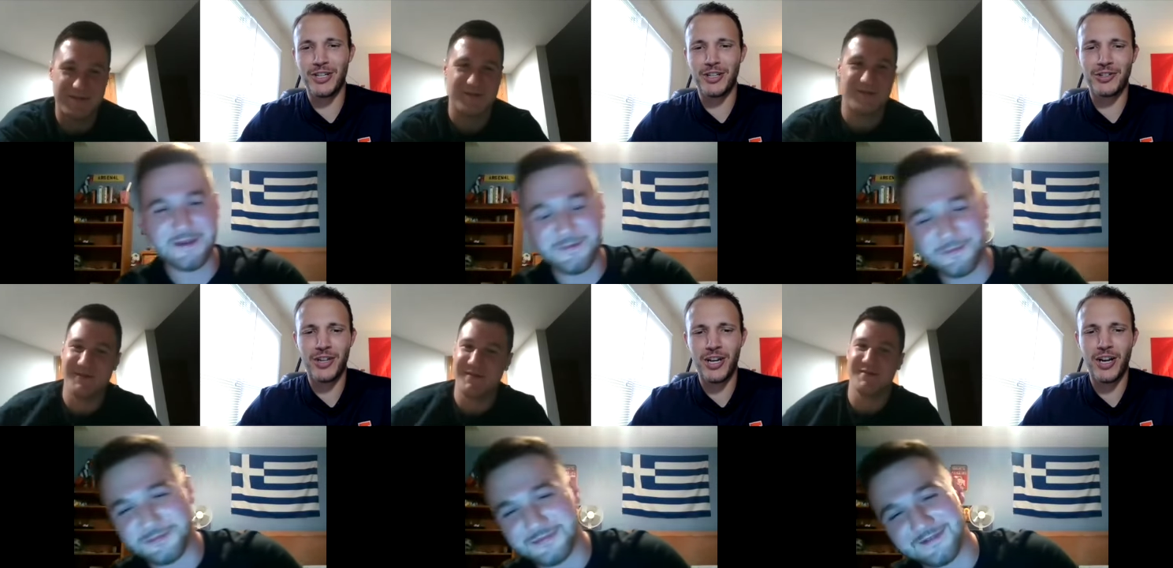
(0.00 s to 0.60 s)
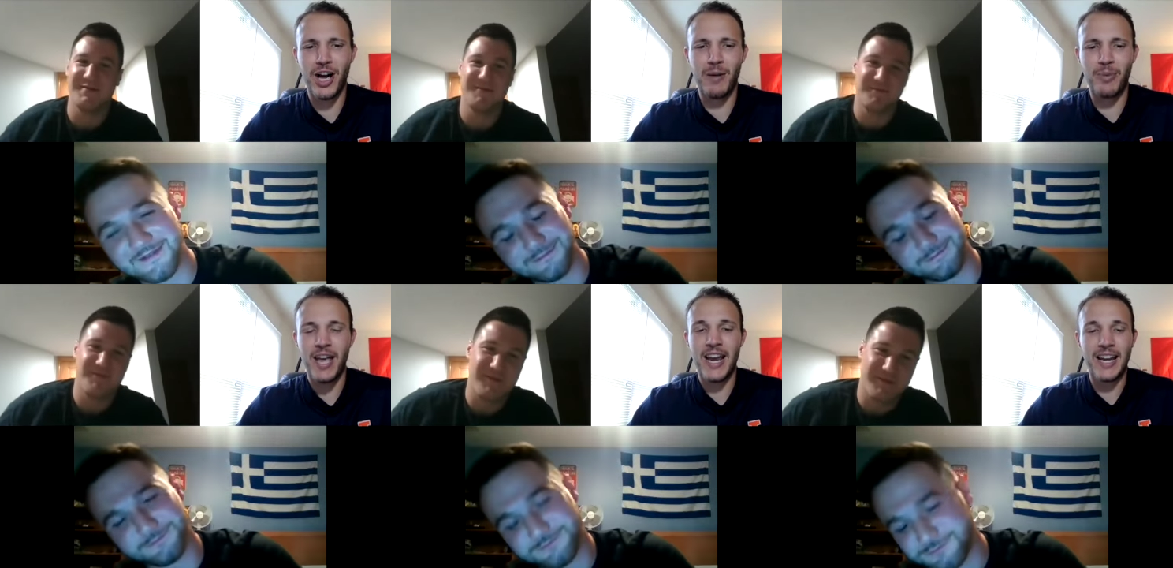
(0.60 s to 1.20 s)
Speaker 1: and, and up,
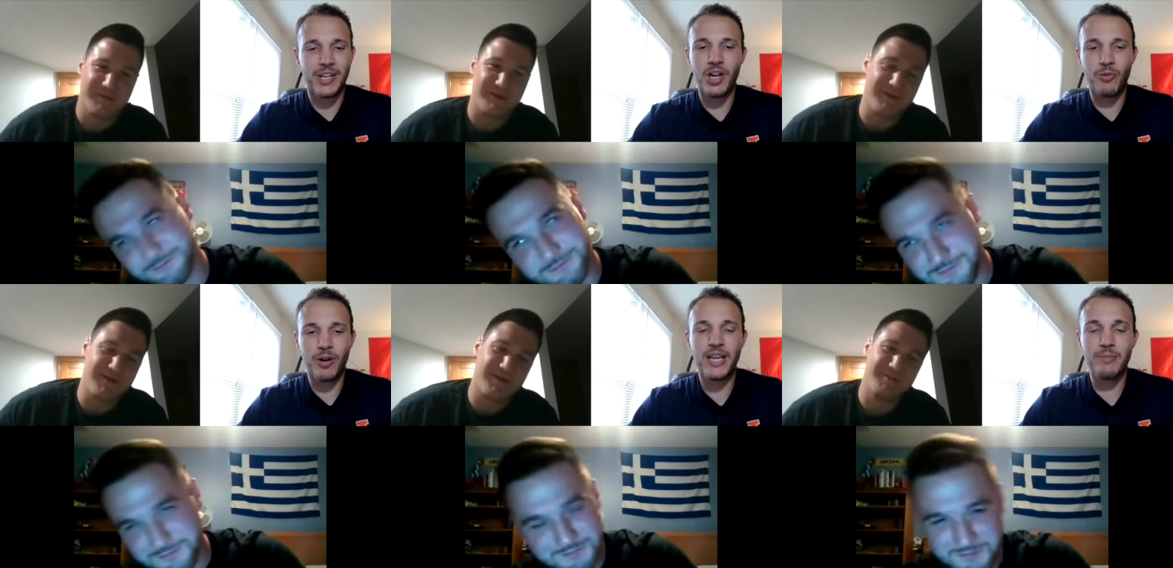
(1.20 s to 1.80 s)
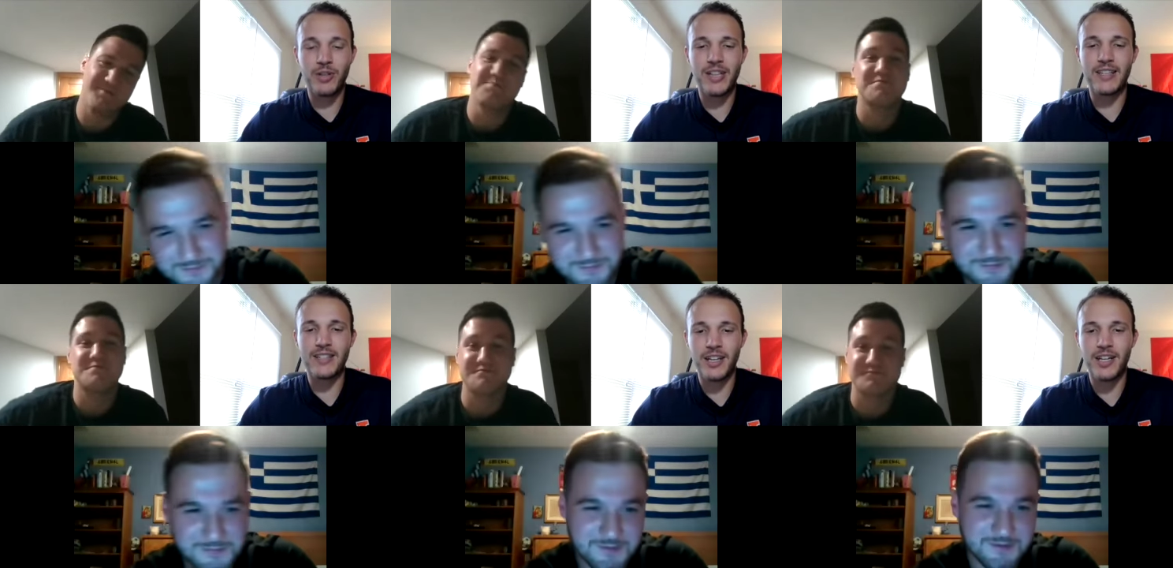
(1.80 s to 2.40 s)
and you know where he put that
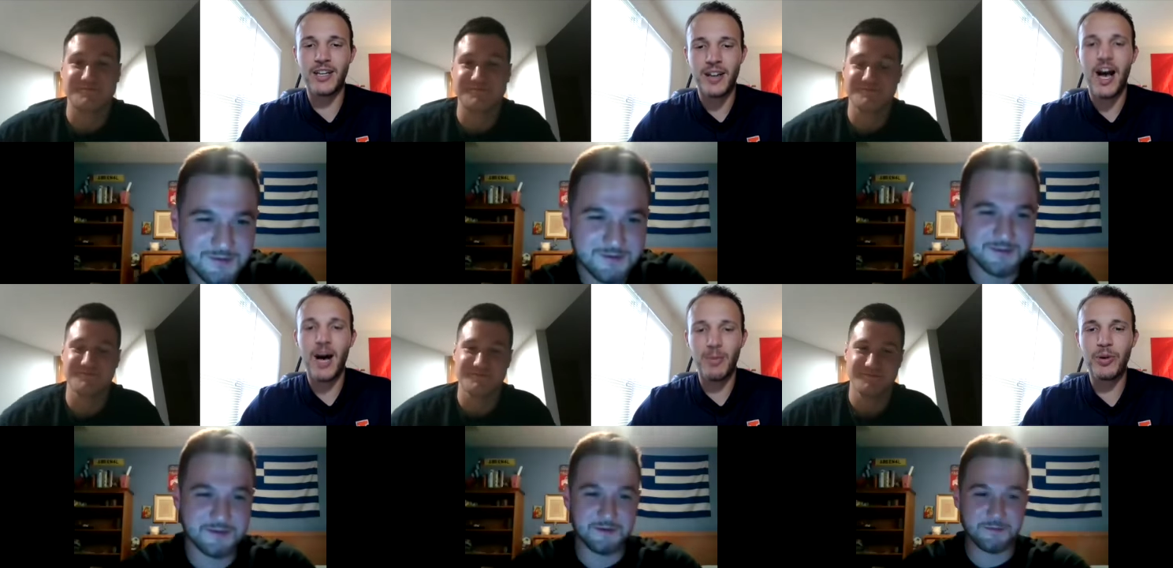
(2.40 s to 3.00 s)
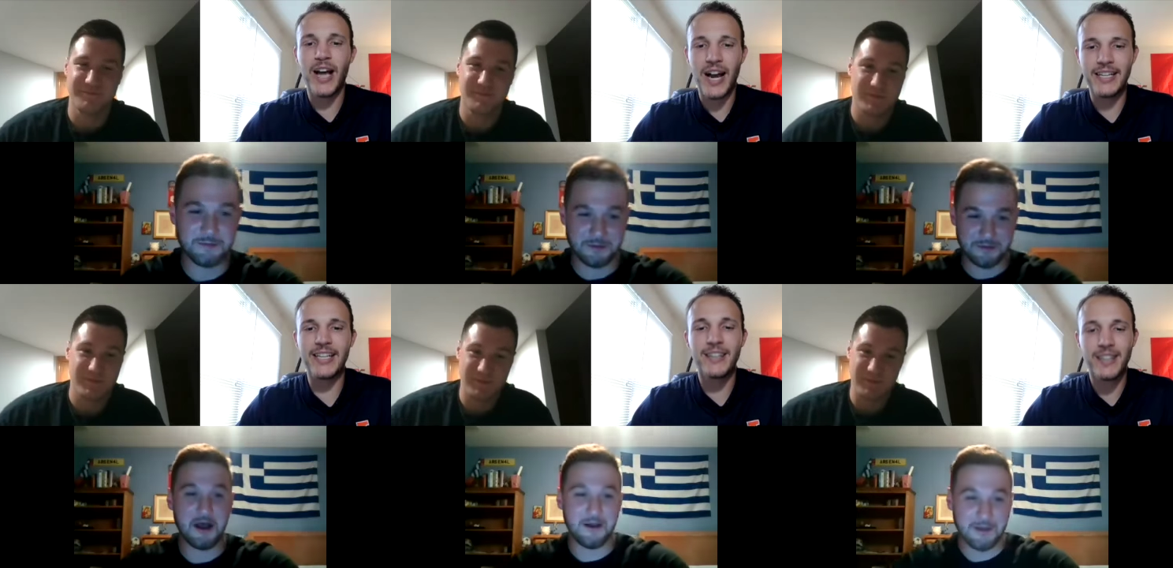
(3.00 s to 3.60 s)
sucker upper
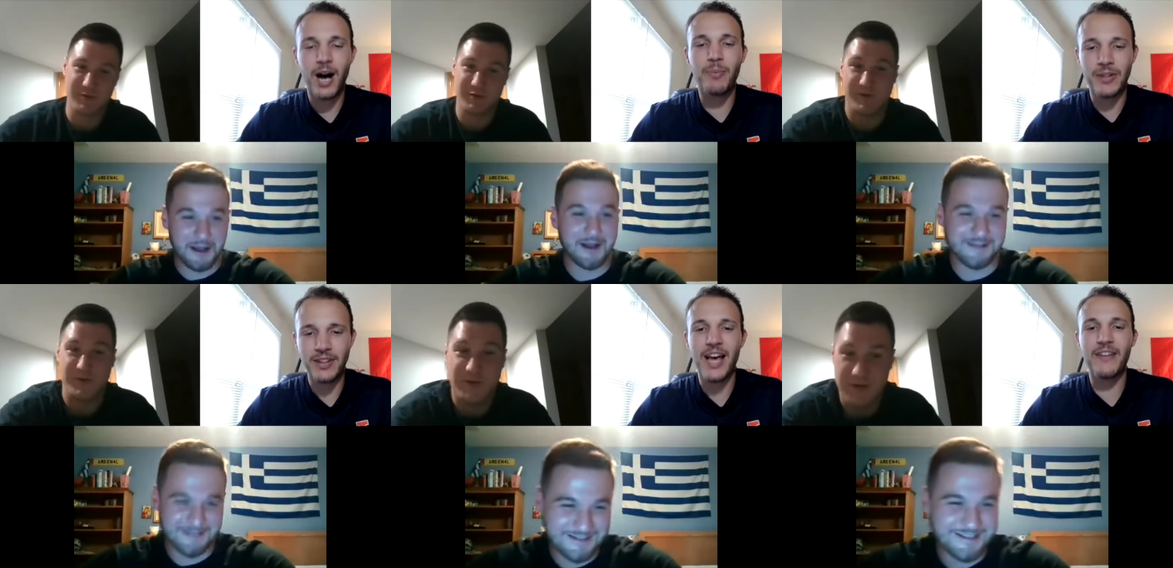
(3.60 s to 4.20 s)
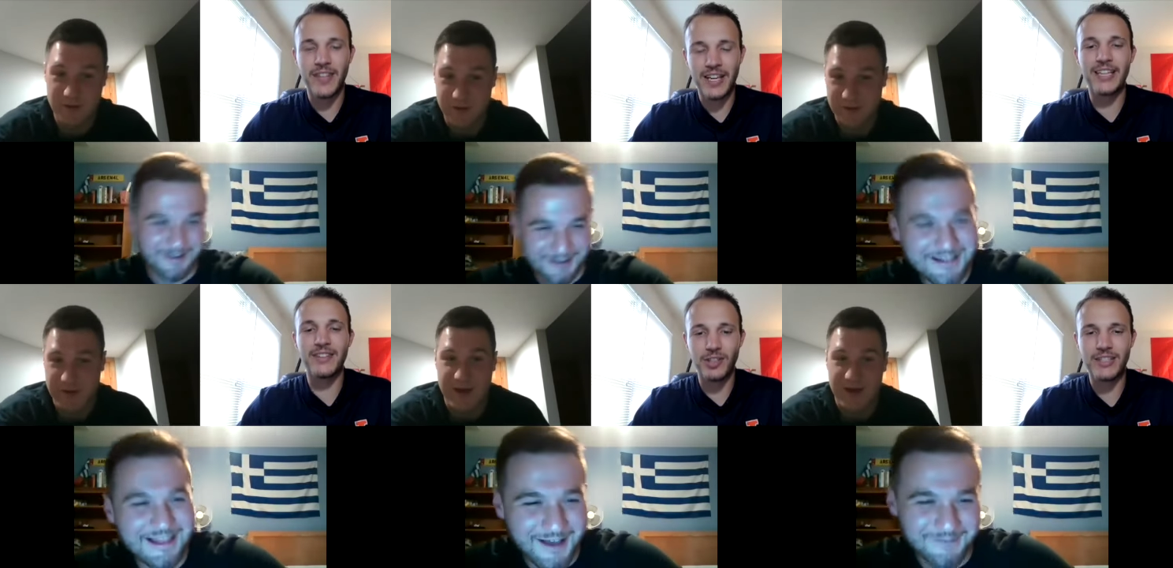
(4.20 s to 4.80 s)
ninety up and left, and he
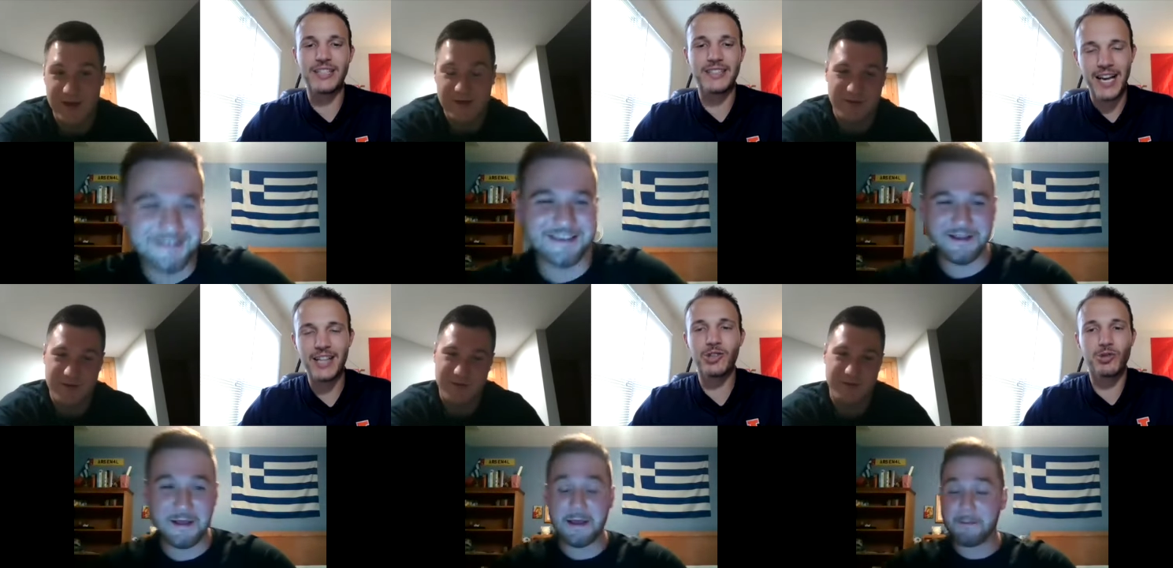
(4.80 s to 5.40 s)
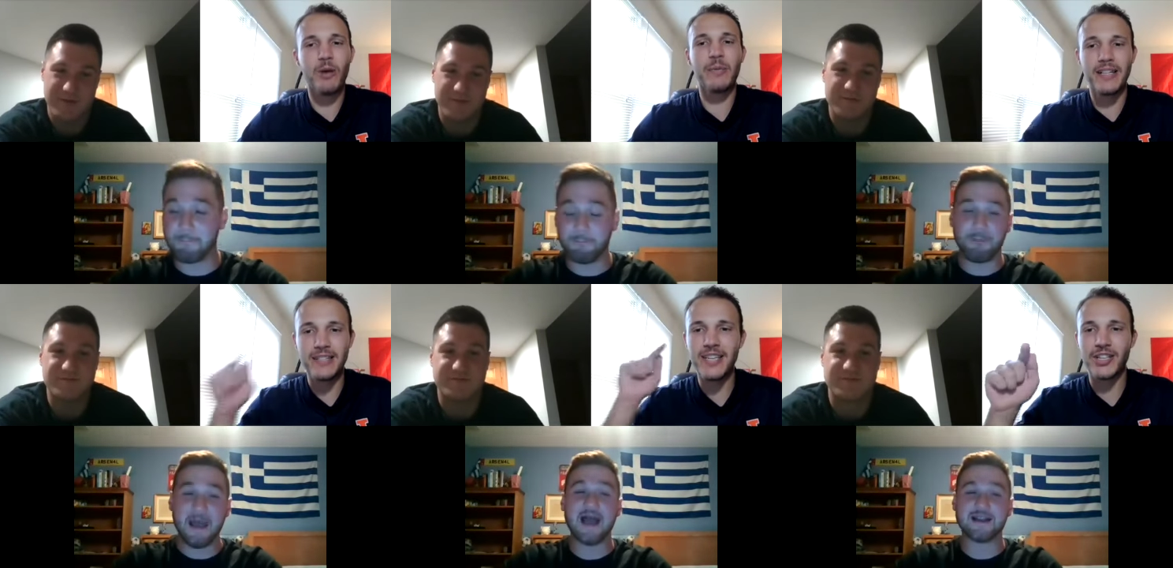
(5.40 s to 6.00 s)
yeah. looked at Taylor Twellman
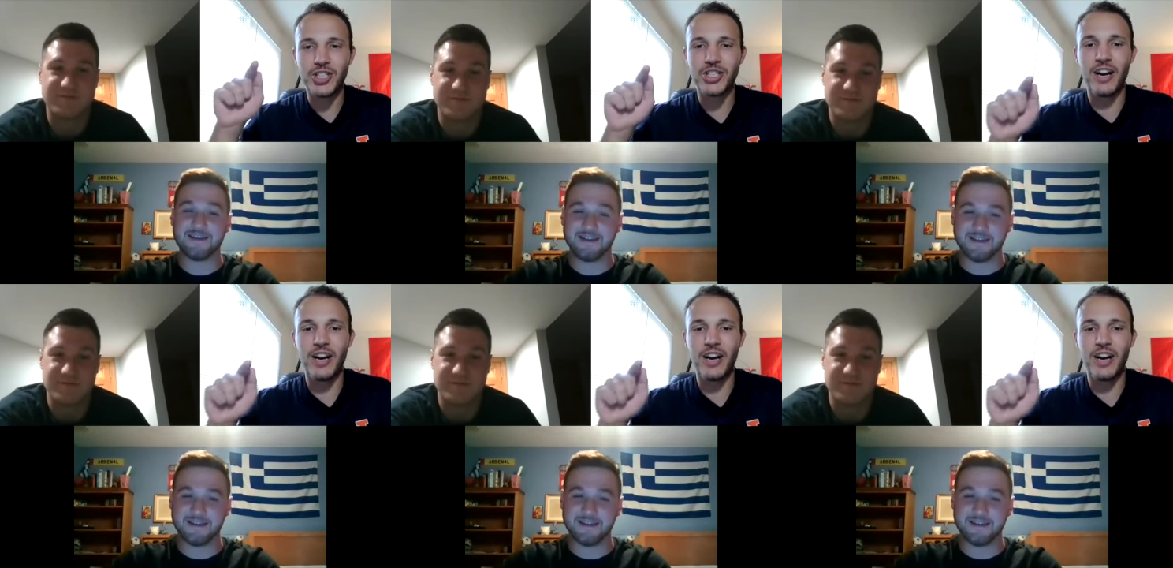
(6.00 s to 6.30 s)
bagged it.